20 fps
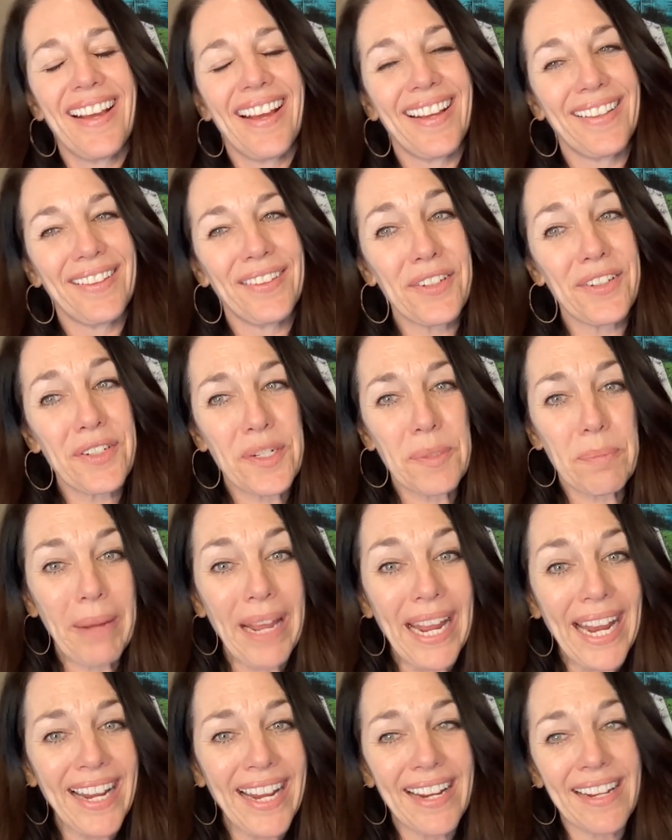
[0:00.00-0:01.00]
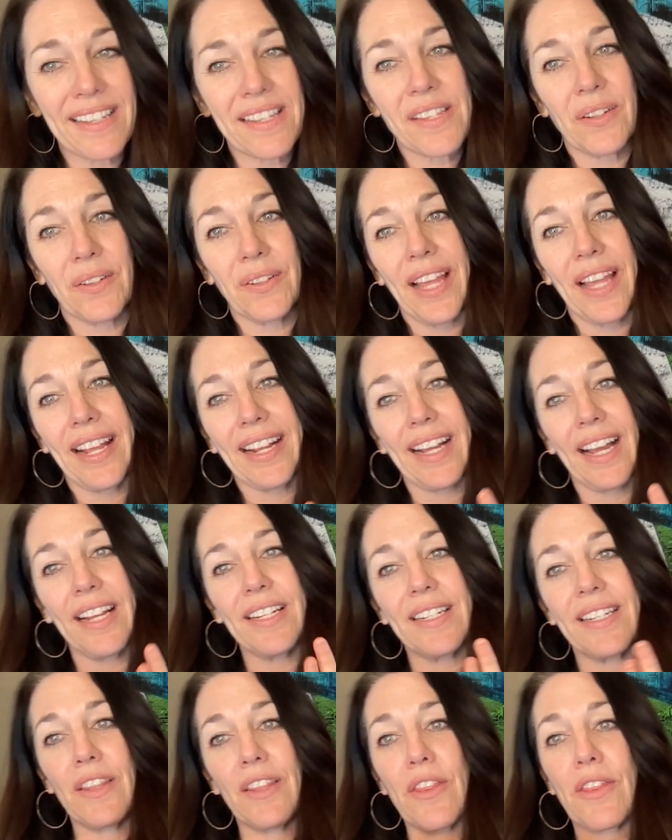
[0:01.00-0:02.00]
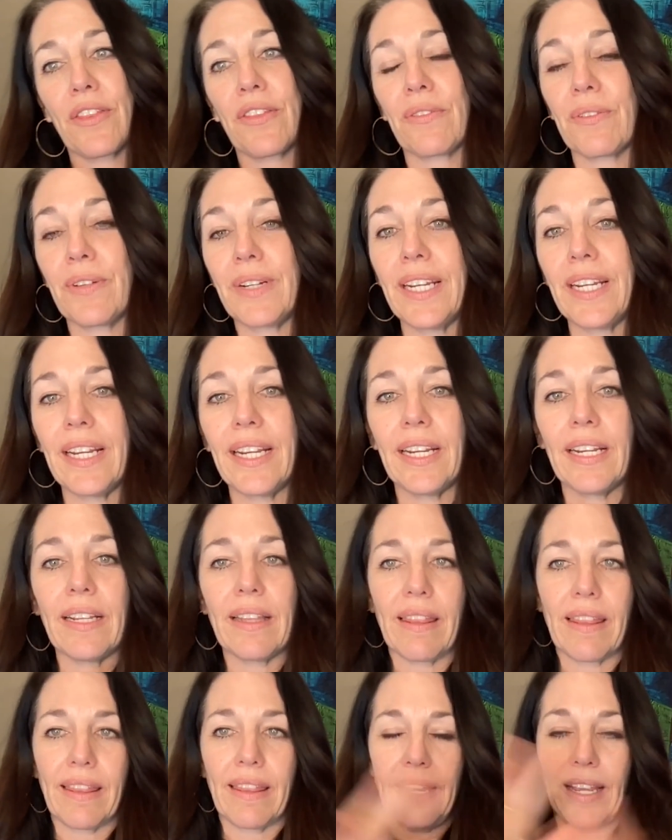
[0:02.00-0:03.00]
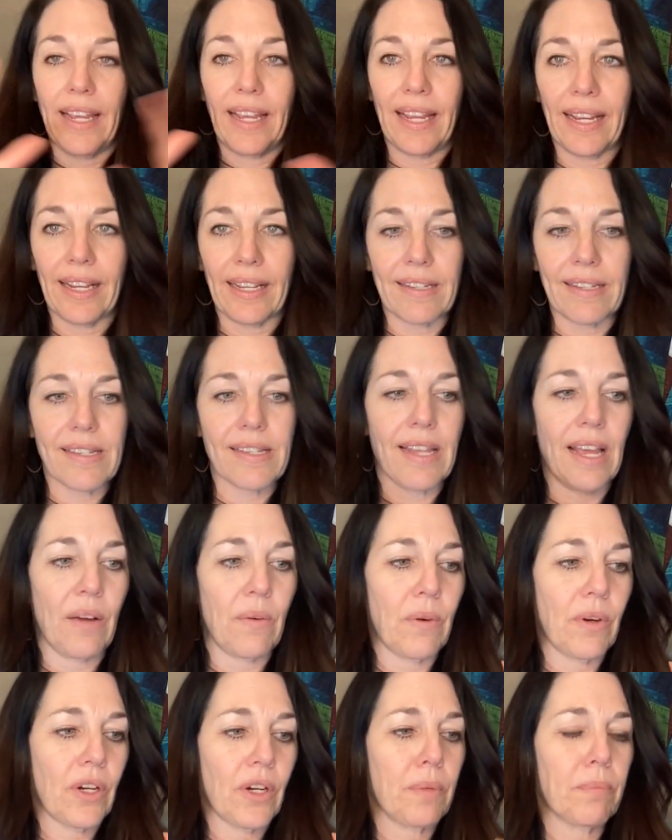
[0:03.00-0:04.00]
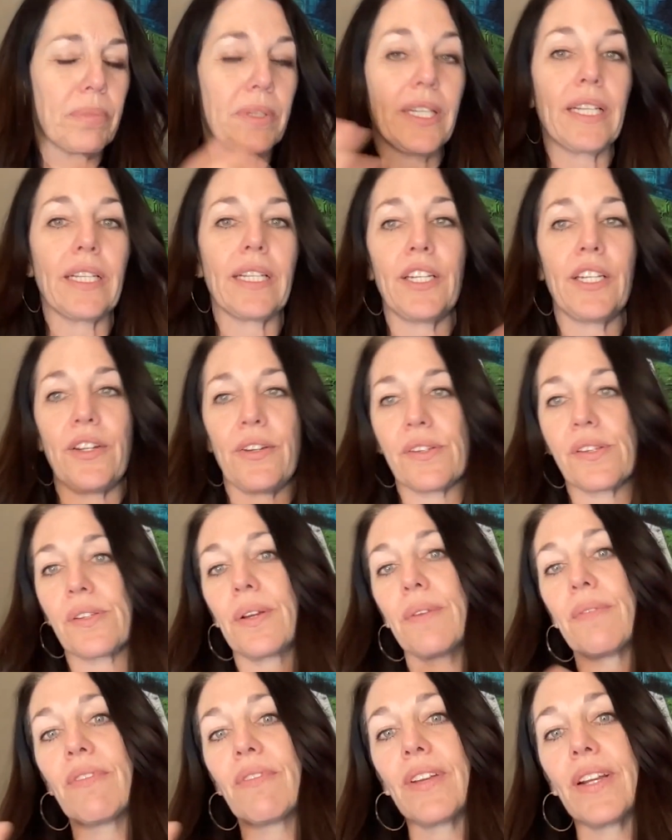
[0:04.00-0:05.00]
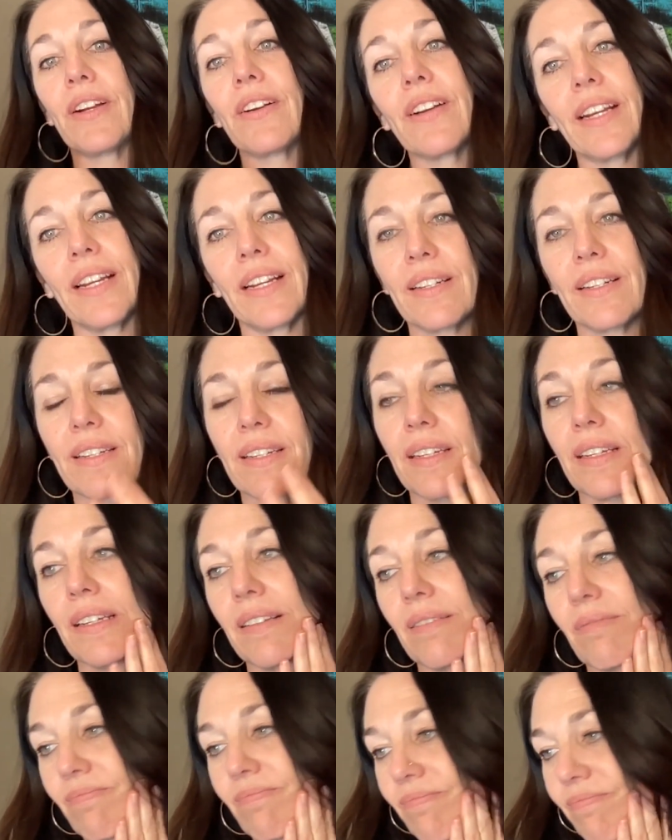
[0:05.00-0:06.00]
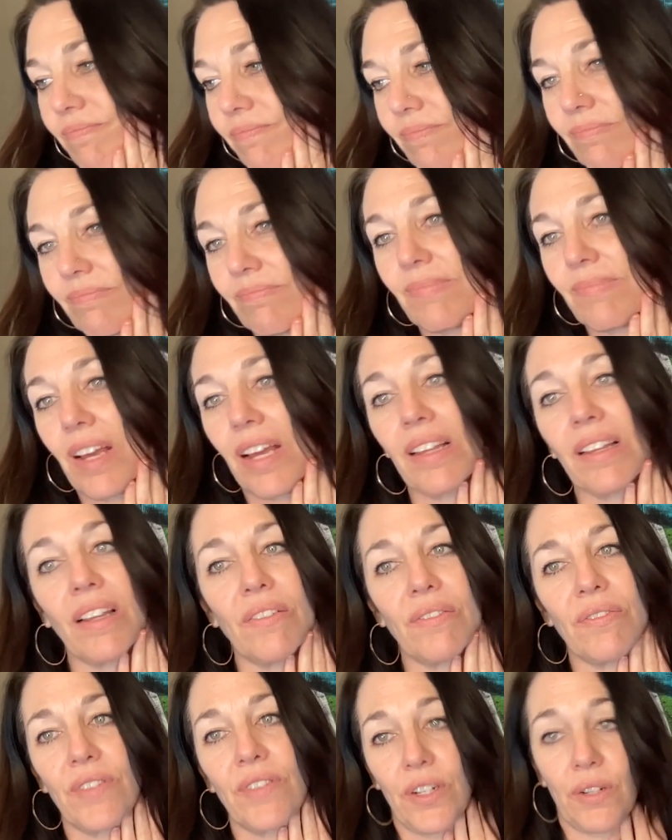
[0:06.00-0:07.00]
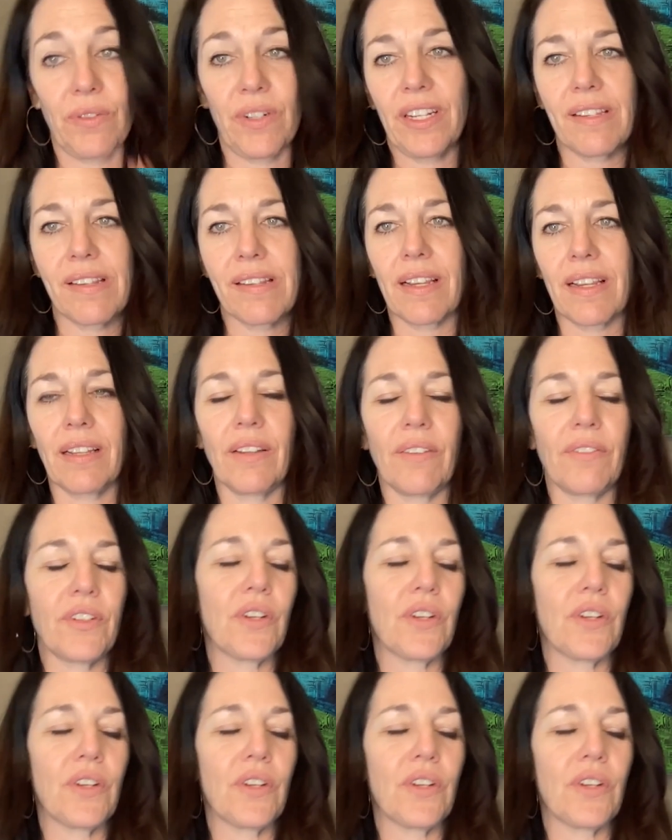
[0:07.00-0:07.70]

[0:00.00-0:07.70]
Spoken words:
I learned to paint. So like I did 3 things that were completely new. So I'm very into, I love newness. I love